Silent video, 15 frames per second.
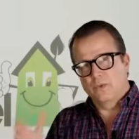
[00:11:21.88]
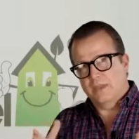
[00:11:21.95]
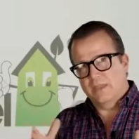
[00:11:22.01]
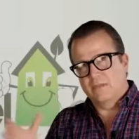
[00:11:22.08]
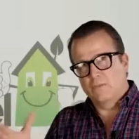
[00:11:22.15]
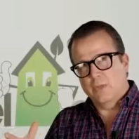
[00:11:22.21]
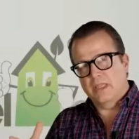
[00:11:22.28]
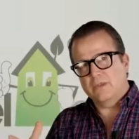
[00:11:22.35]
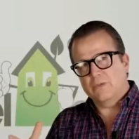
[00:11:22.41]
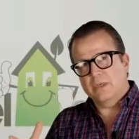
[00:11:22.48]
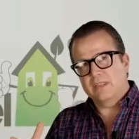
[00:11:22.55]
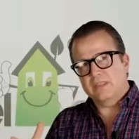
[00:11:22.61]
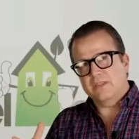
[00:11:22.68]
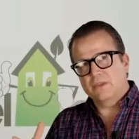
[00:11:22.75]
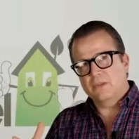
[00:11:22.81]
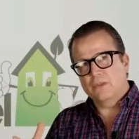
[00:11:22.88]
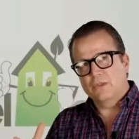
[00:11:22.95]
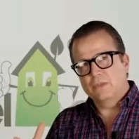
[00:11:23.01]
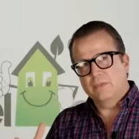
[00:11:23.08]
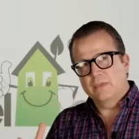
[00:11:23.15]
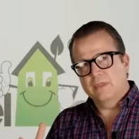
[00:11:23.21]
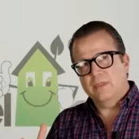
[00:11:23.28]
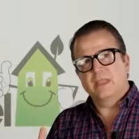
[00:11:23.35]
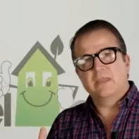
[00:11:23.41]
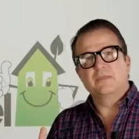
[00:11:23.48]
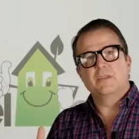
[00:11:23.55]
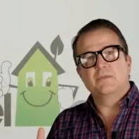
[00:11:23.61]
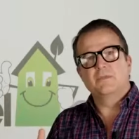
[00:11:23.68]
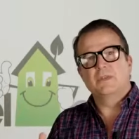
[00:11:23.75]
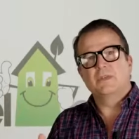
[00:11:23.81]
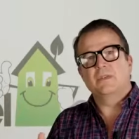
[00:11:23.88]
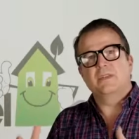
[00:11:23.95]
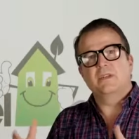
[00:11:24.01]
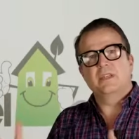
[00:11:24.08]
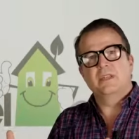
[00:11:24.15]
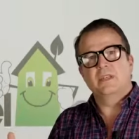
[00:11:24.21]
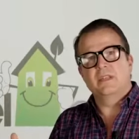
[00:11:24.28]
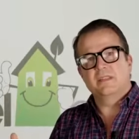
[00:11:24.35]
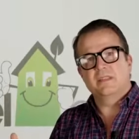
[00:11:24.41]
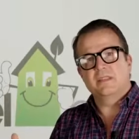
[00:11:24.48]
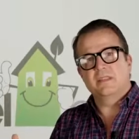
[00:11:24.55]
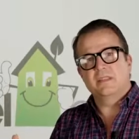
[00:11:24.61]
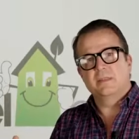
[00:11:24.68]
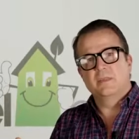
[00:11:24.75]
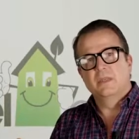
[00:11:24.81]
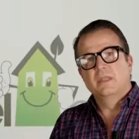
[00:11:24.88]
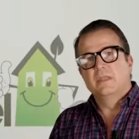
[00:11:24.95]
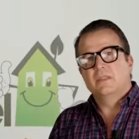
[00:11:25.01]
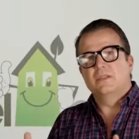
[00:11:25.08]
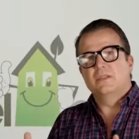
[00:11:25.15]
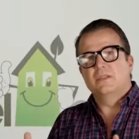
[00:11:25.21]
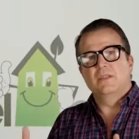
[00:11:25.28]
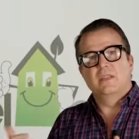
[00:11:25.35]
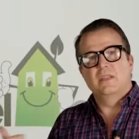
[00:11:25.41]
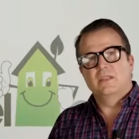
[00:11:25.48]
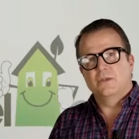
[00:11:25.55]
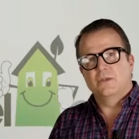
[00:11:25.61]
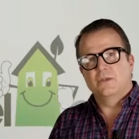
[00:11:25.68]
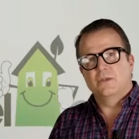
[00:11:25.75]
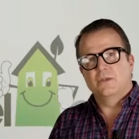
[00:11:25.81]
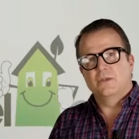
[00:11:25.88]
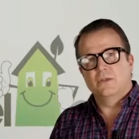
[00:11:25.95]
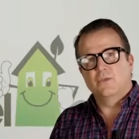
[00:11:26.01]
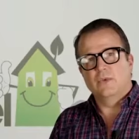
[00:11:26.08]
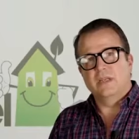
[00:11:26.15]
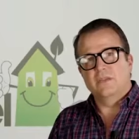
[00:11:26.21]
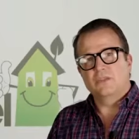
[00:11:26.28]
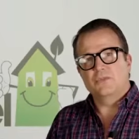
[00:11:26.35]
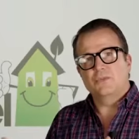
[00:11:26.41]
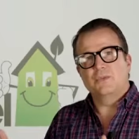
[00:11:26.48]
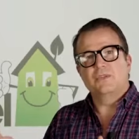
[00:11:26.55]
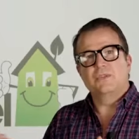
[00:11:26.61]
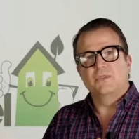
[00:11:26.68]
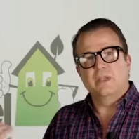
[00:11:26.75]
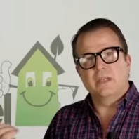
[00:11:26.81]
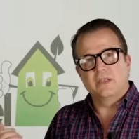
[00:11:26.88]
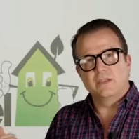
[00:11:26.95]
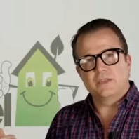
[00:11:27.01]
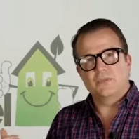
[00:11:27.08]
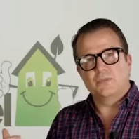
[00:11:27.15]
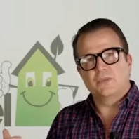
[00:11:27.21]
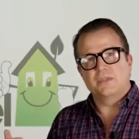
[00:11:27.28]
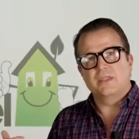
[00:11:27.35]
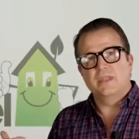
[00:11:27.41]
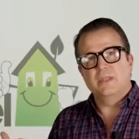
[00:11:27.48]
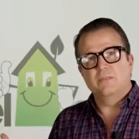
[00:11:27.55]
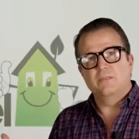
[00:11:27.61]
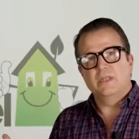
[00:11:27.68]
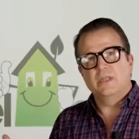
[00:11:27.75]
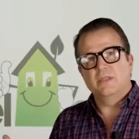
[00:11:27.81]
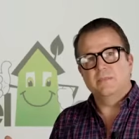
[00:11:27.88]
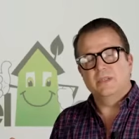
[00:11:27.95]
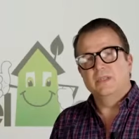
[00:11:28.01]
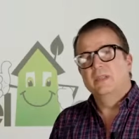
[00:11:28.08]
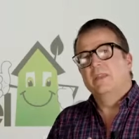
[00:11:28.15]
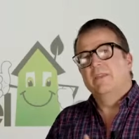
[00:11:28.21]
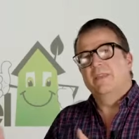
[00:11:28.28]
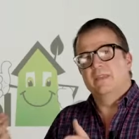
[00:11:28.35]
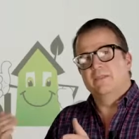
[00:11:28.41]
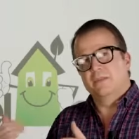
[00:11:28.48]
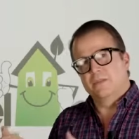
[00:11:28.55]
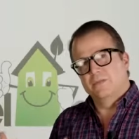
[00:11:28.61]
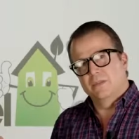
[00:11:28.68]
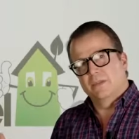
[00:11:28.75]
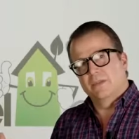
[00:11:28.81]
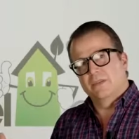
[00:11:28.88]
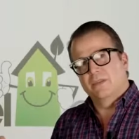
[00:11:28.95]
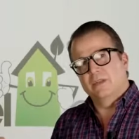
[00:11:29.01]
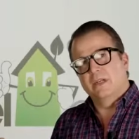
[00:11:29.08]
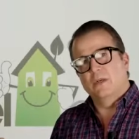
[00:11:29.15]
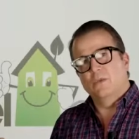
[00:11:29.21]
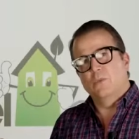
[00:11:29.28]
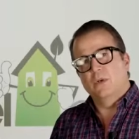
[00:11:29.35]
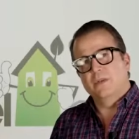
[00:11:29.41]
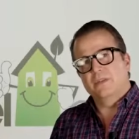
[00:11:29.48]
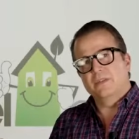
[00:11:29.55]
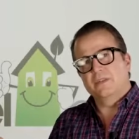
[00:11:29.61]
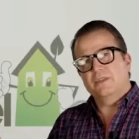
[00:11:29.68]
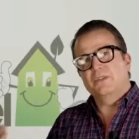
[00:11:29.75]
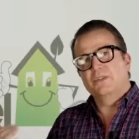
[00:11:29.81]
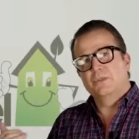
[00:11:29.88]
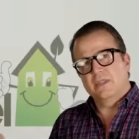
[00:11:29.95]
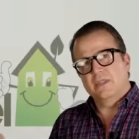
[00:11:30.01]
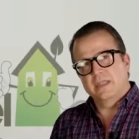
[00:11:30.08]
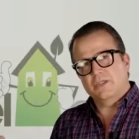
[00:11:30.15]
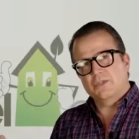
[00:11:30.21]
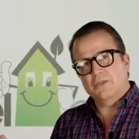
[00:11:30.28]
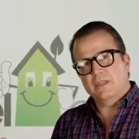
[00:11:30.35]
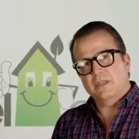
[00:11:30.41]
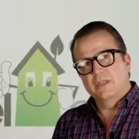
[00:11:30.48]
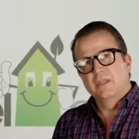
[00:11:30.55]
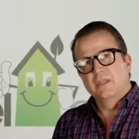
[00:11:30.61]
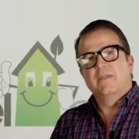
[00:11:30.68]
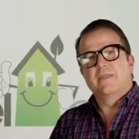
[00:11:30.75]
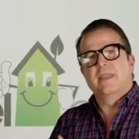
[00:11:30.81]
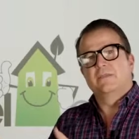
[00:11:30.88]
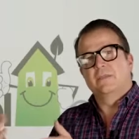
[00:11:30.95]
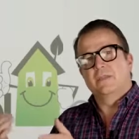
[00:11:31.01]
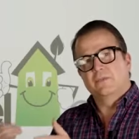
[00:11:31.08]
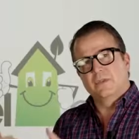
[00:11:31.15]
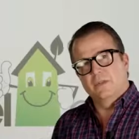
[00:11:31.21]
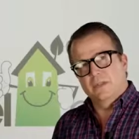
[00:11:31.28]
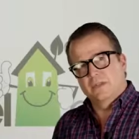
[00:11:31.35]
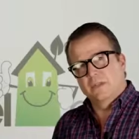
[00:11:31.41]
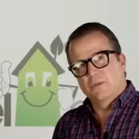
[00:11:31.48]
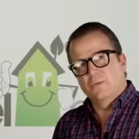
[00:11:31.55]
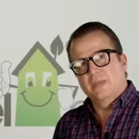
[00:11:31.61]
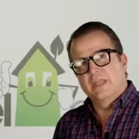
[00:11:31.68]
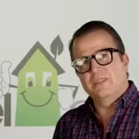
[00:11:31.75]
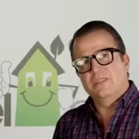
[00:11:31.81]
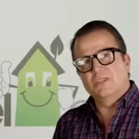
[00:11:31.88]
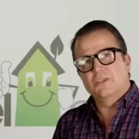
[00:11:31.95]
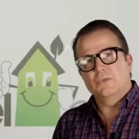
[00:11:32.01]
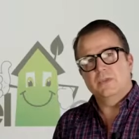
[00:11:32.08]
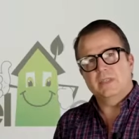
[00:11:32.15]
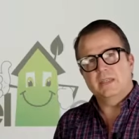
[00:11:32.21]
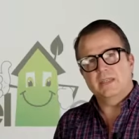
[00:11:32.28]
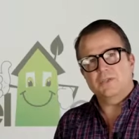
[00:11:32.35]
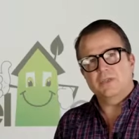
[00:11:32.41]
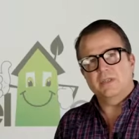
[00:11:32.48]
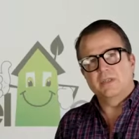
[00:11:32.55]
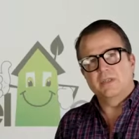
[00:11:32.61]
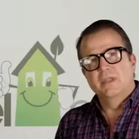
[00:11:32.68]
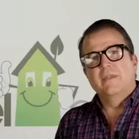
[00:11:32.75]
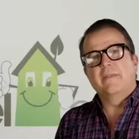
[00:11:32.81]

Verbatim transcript: they've weatherized their home, they've converted their heating system to either a ground source or air source heat pump. They've converted their hot water to electric. They've converted their range to electric.